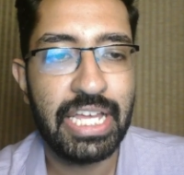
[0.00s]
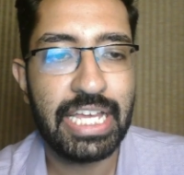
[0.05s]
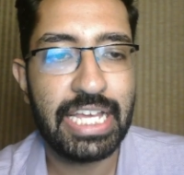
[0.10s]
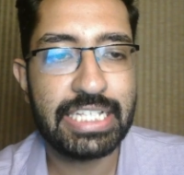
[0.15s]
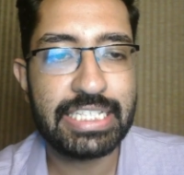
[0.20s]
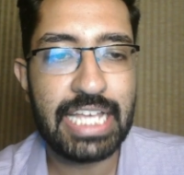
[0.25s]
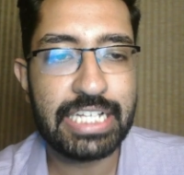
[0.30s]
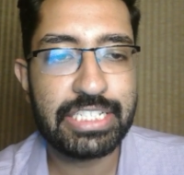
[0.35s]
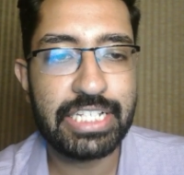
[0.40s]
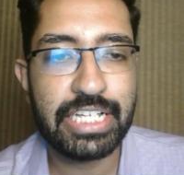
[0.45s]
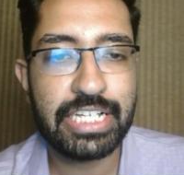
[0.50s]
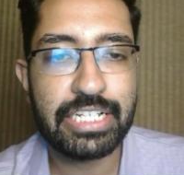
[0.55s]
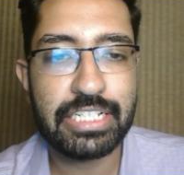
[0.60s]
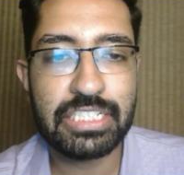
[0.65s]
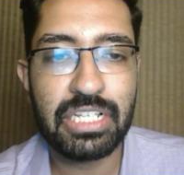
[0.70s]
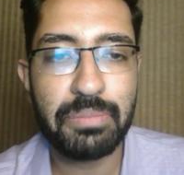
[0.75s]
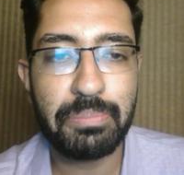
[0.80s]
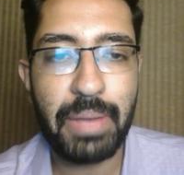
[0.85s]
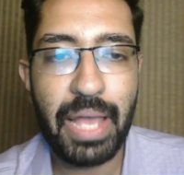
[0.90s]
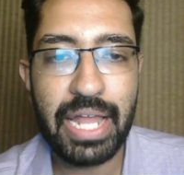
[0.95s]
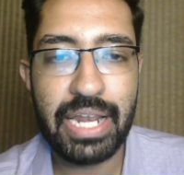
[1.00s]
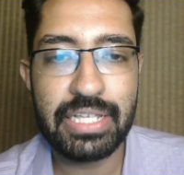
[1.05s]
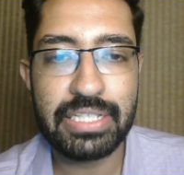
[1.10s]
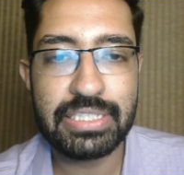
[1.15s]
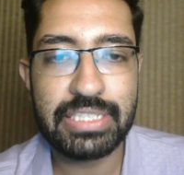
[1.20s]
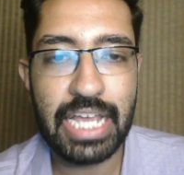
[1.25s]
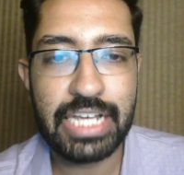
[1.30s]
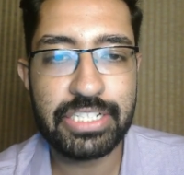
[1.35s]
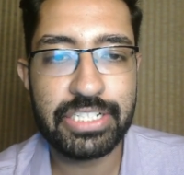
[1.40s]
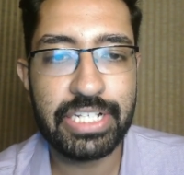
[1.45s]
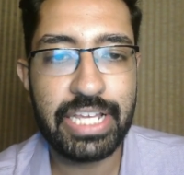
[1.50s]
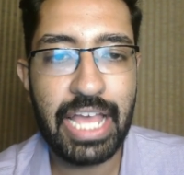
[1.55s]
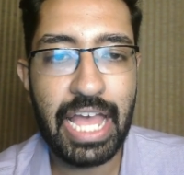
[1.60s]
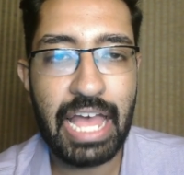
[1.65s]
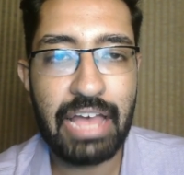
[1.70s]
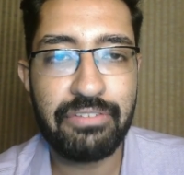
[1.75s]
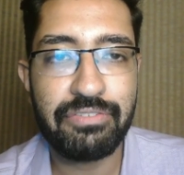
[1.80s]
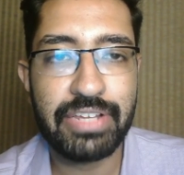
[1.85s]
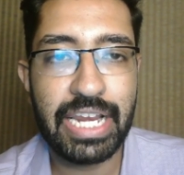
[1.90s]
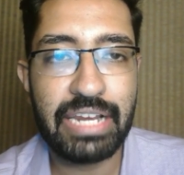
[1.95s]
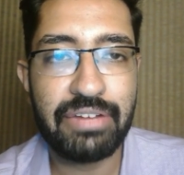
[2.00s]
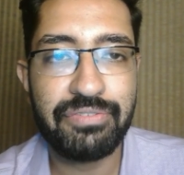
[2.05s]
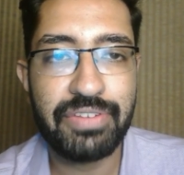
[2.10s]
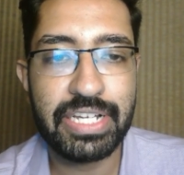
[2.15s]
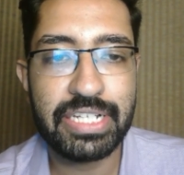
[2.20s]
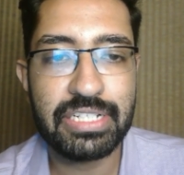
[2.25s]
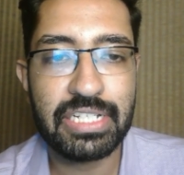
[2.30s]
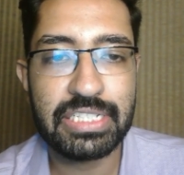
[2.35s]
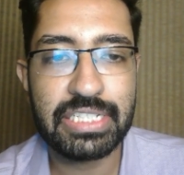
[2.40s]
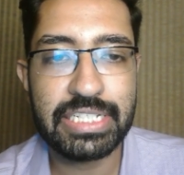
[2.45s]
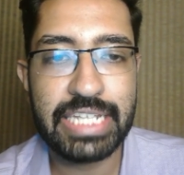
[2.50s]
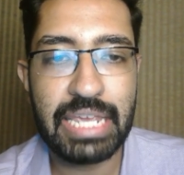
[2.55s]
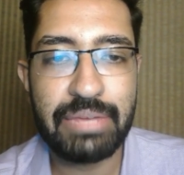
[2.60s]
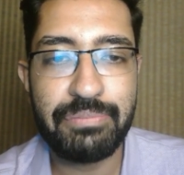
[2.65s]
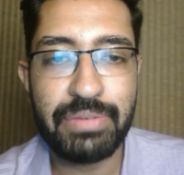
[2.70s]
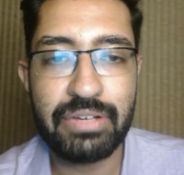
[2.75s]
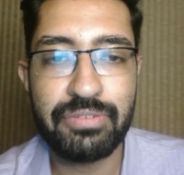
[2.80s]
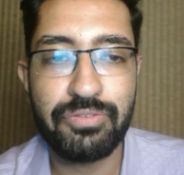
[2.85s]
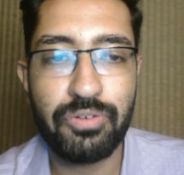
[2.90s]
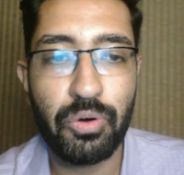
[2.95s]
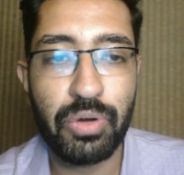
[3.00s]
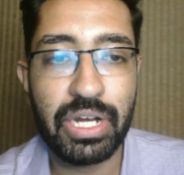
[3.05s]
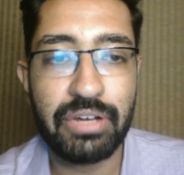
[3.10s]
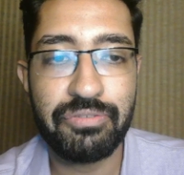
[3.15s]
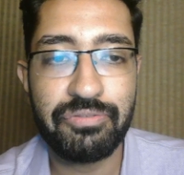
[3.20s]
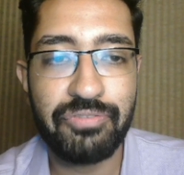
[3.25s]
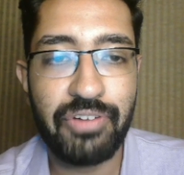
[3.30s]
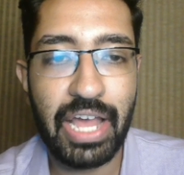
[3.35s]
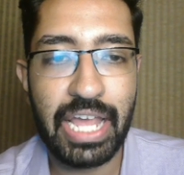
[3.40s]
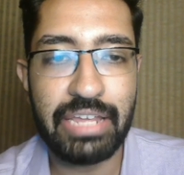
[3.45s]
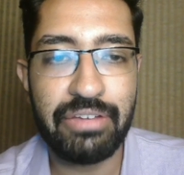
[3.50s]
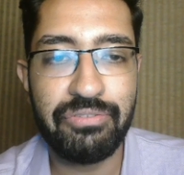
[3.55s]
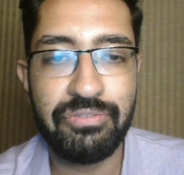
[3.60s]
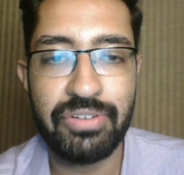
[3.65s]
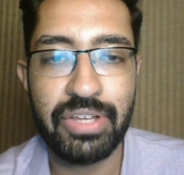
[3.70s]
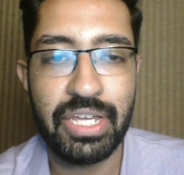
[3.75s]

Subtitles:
is actually Crystal Palace actually have great fixtures in game week 4 and 5,